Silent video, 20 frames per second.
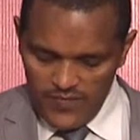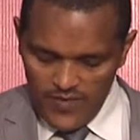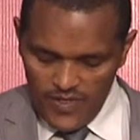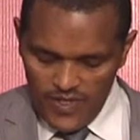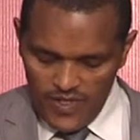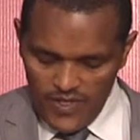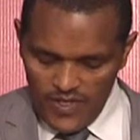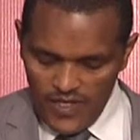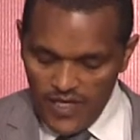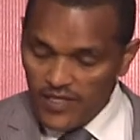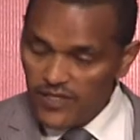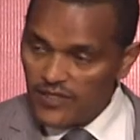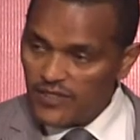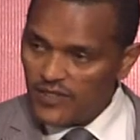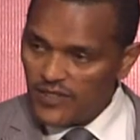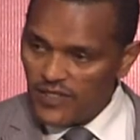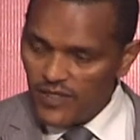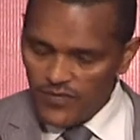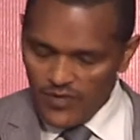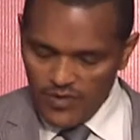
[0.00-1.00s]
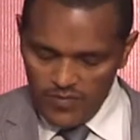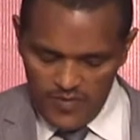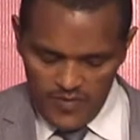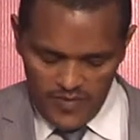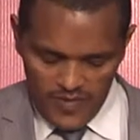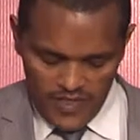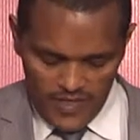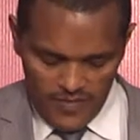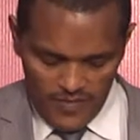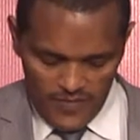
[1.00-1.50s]
And Health
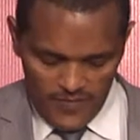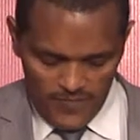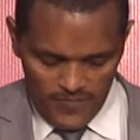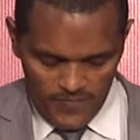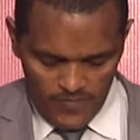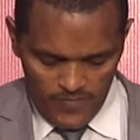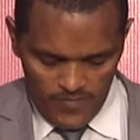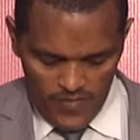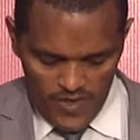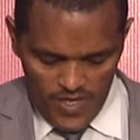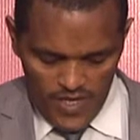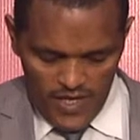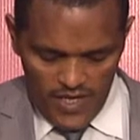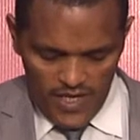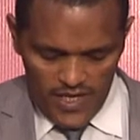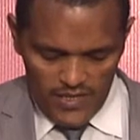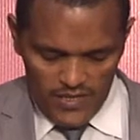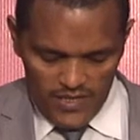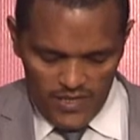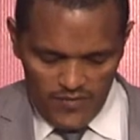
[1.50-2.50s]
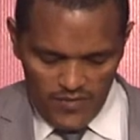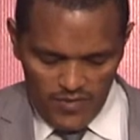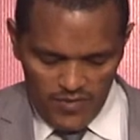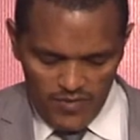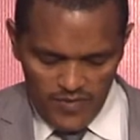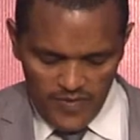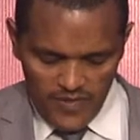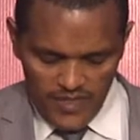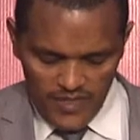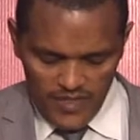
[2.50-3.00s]
Development Army. Health
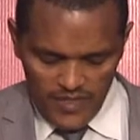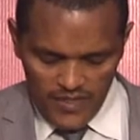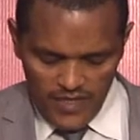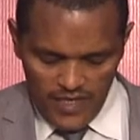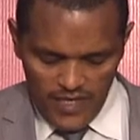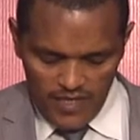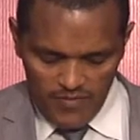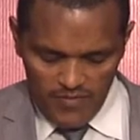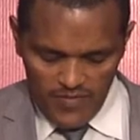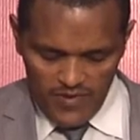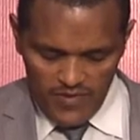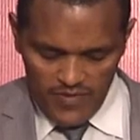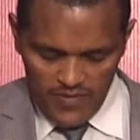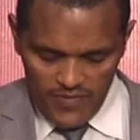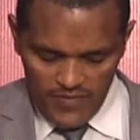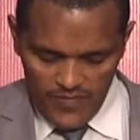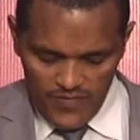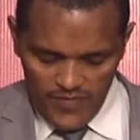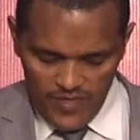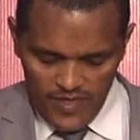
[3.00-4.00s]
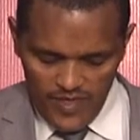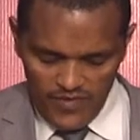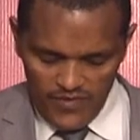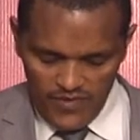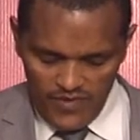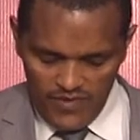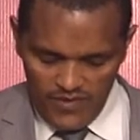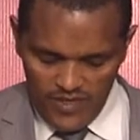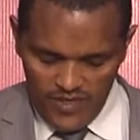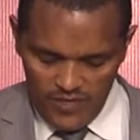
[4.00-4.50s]
Development Army is a
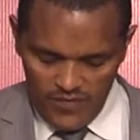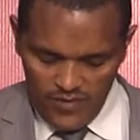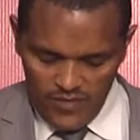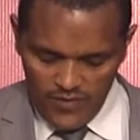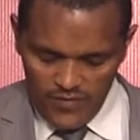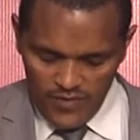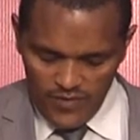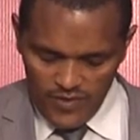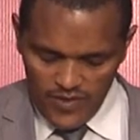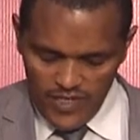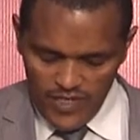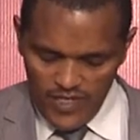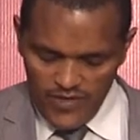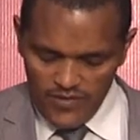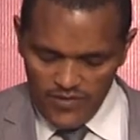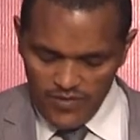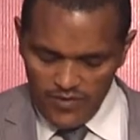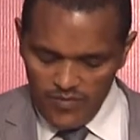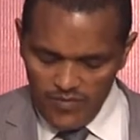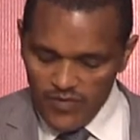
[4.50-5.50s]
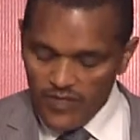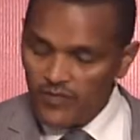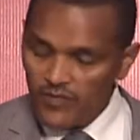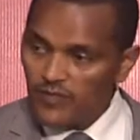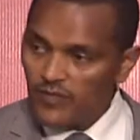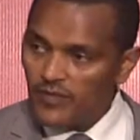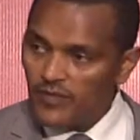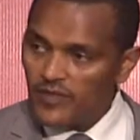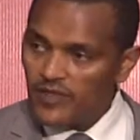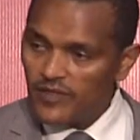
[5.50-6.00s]
system of organized community
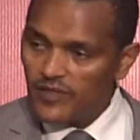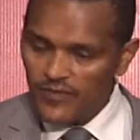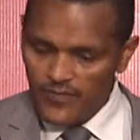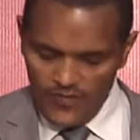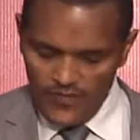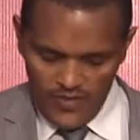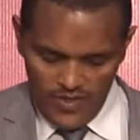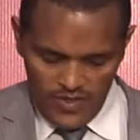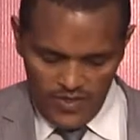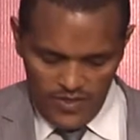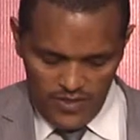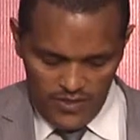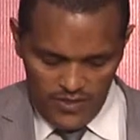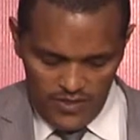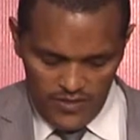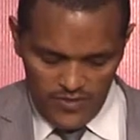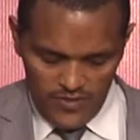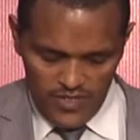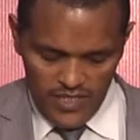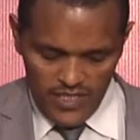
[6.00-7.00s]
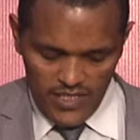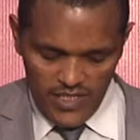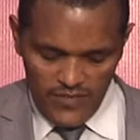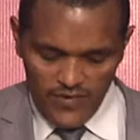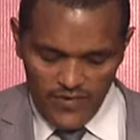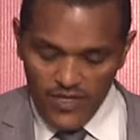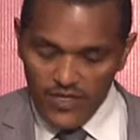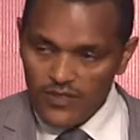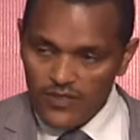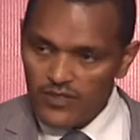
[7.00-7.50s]
movement using
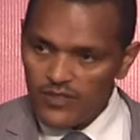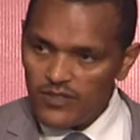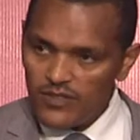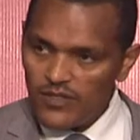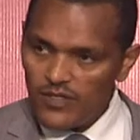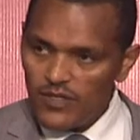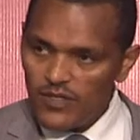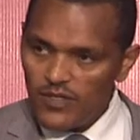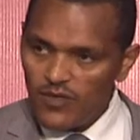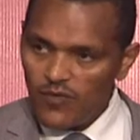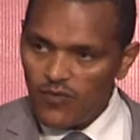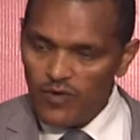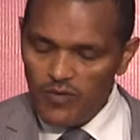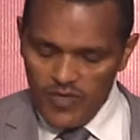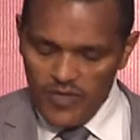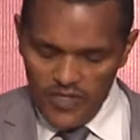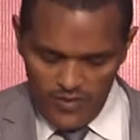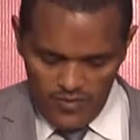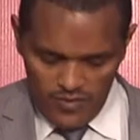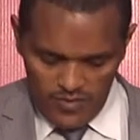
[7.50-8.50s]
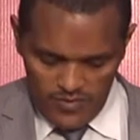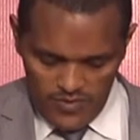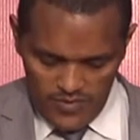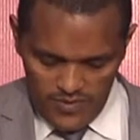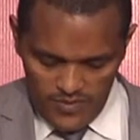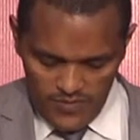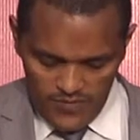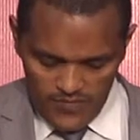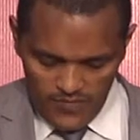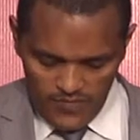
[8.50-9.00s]
different women
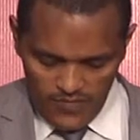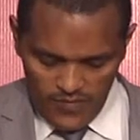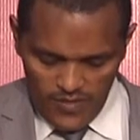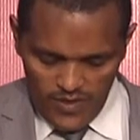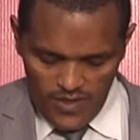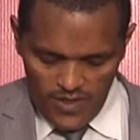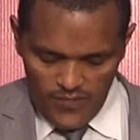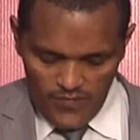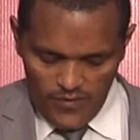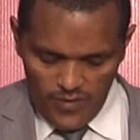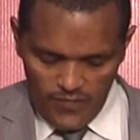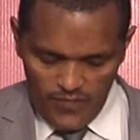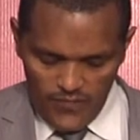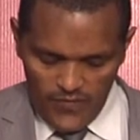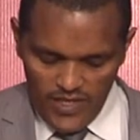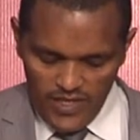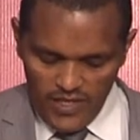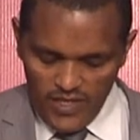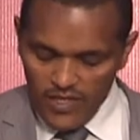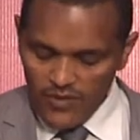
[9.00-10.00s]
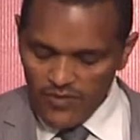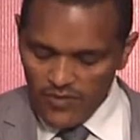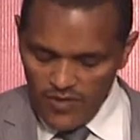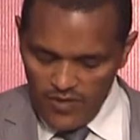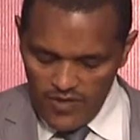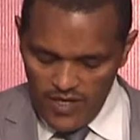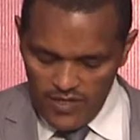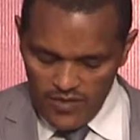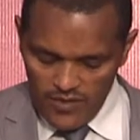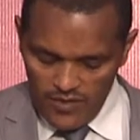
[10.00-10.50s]
groups from federal to
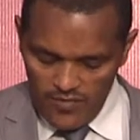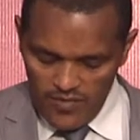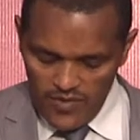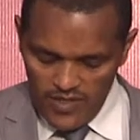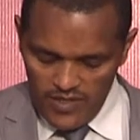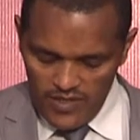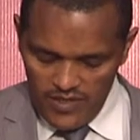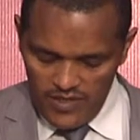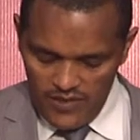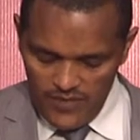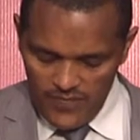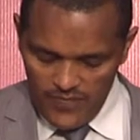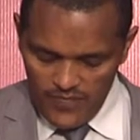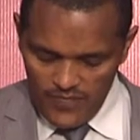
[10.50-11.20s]
local community